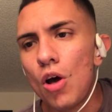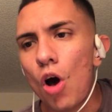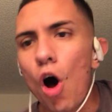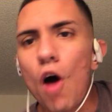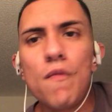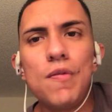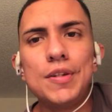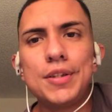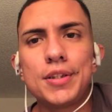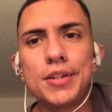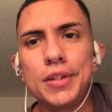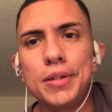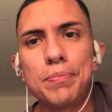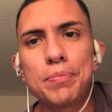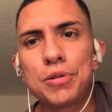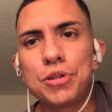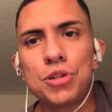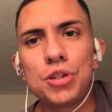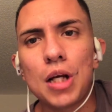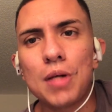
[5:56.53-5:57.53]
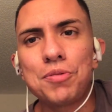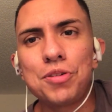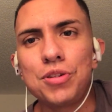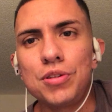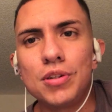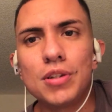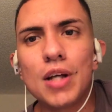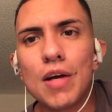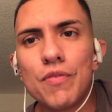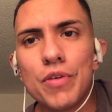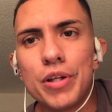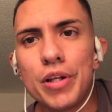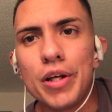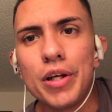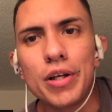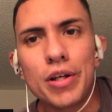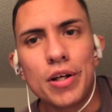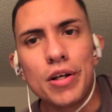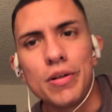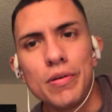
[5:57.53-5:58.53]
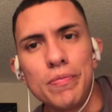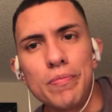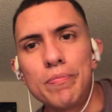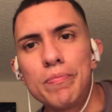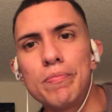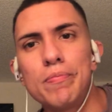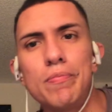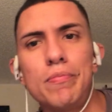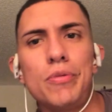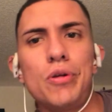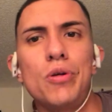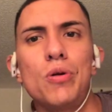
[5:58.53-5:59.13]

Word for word: obviously perception is everything and mm,